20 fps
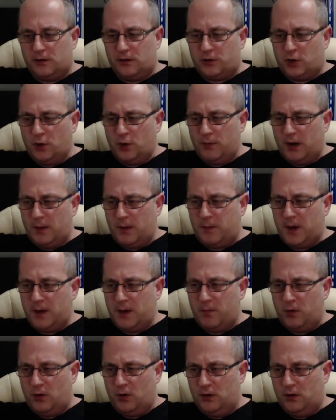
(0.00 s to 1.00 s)
too many
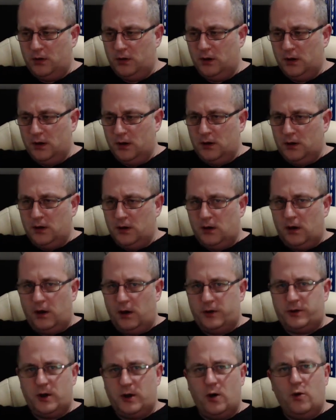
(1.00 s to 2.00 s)
people
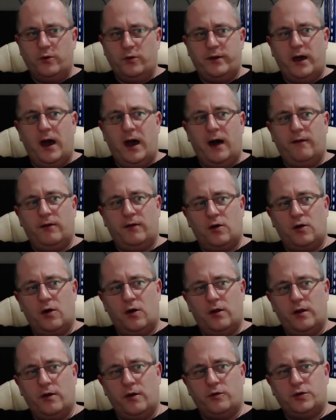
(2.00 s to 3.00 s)
are told they haven't
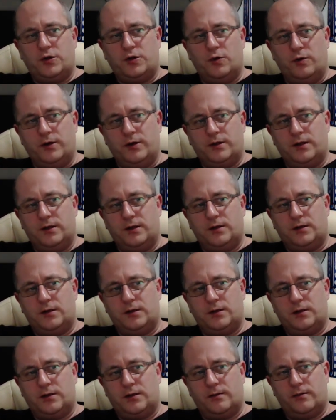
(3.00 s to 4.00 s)
got those
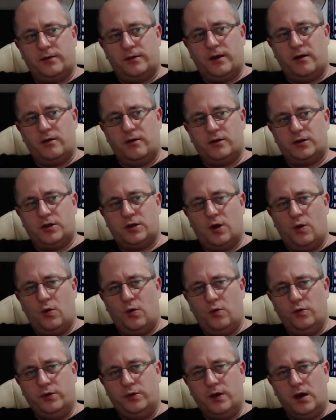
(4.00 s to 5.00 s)
choices. They're
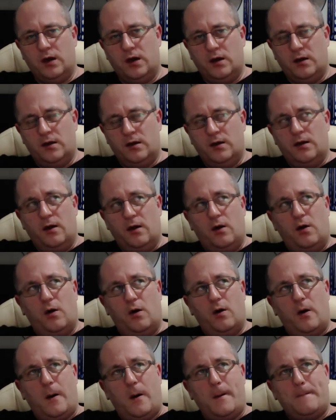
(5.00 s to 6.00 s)
sold
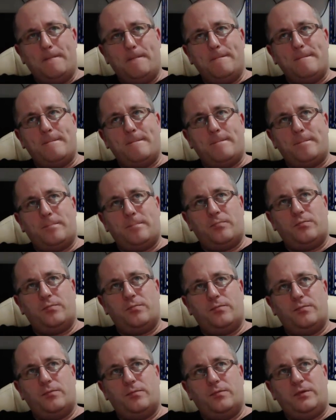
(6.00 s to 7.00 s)
on
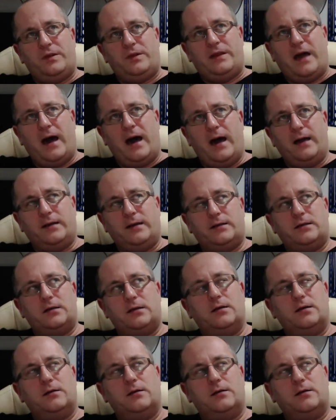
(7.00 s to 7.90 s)
debt.